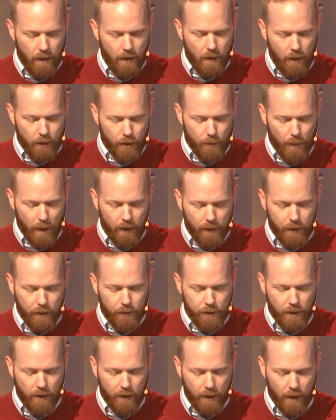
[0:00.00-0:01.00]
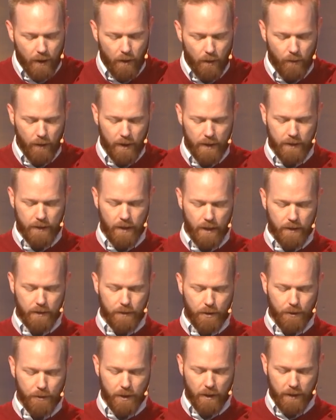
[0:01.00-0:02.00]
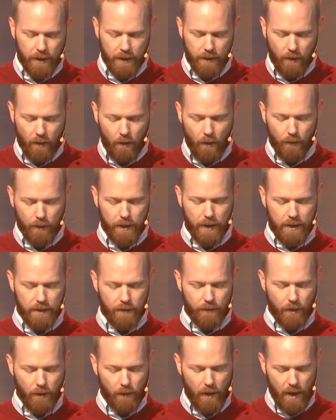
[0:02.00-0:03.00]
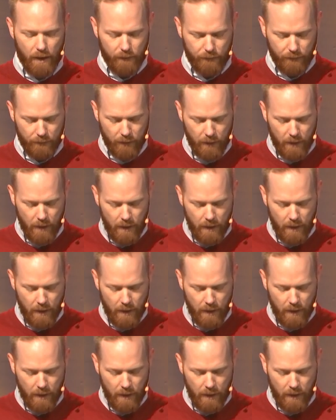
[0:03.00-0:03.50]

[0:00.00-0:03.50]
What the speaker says: On your belly you shall go, and dust you shall eat all the days of your life.